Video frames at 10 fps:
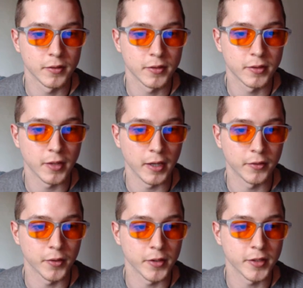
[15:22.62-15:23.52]

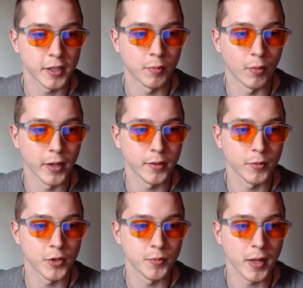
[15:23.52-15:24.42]
Saint 36 point,
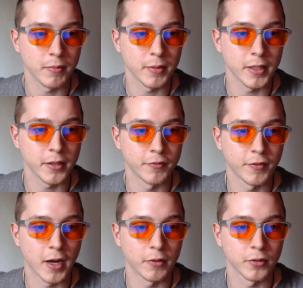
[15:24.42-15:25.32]
which may be
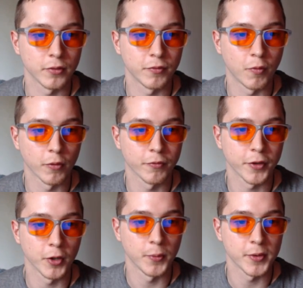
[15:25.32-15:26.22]
found four
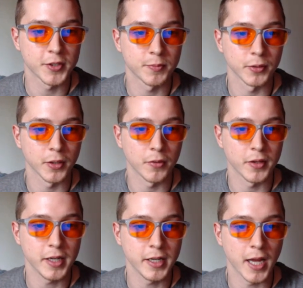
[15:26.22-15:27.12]
finger widths below
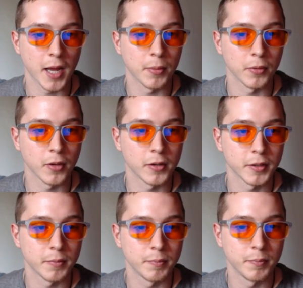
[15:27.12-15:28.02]
the kneecap
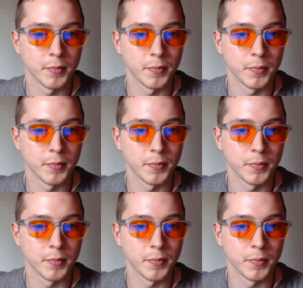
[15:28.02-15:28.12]
along the